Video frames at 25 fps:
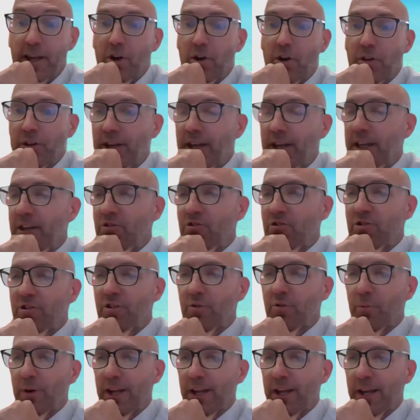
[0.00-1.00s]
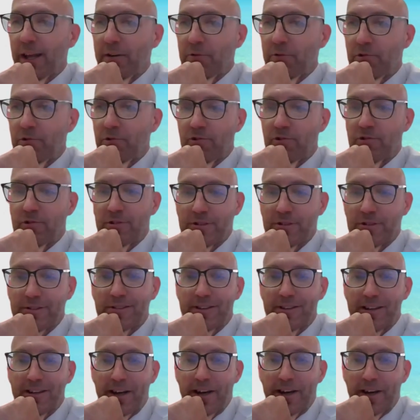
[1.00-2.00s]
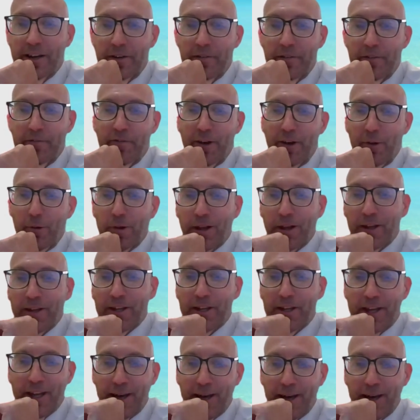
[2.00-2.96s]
I got the keys to the wheelhouse and felt like